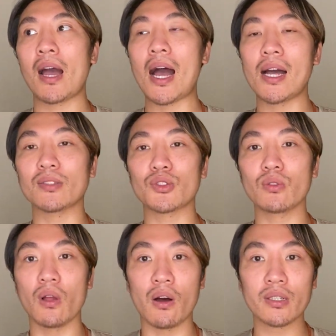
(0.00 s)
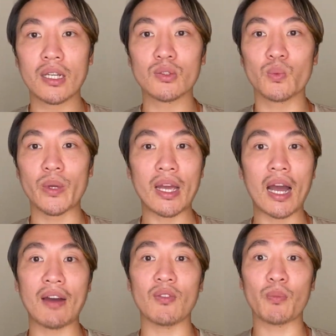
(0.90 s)
as long as we
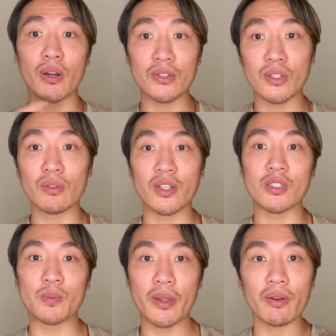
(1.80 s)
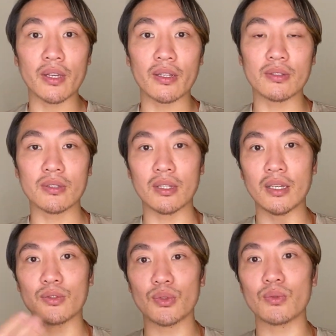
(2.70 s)
have personal experience
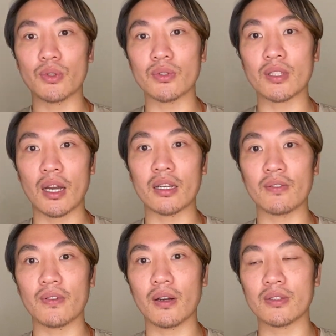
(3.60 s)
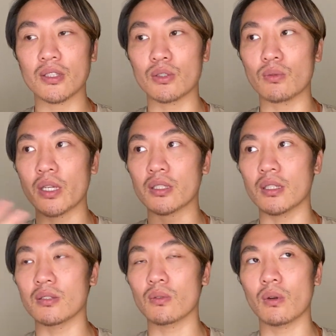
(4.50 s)
into those kind of
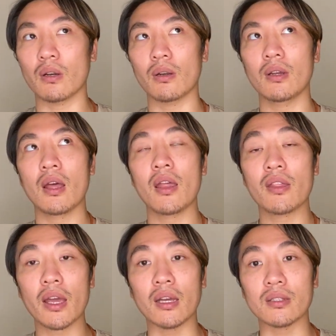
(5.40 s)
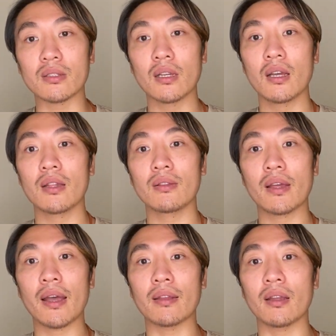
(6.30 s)
situations or things,
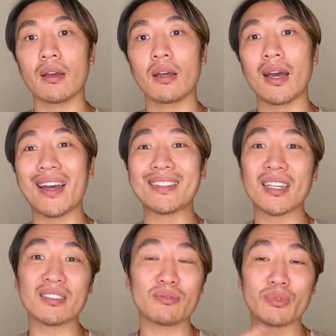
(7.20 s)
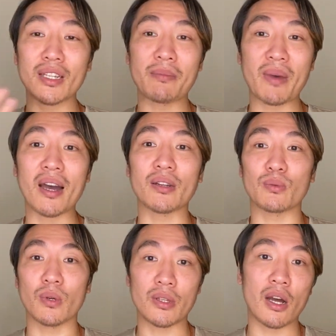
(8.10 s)
then it doesn't really matter
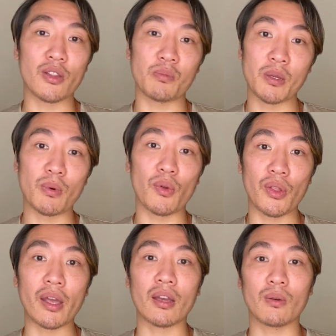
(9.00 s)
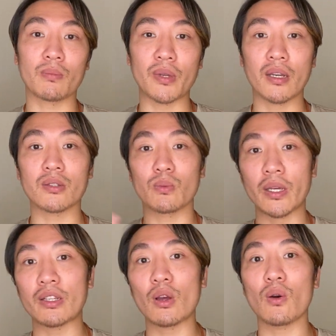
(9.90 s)
what other people think because
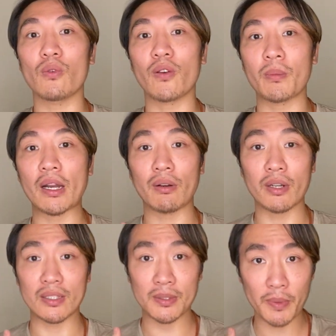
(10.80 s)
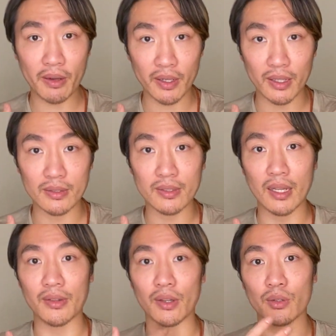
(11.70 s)
we know from our experience
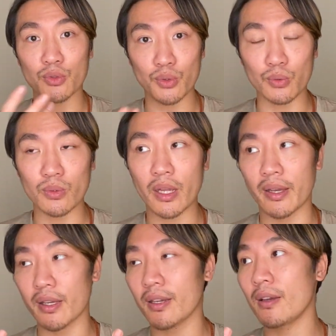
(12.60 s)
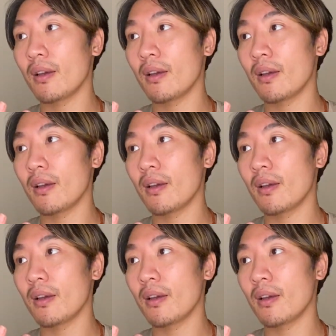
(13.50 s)
that they are true. Like,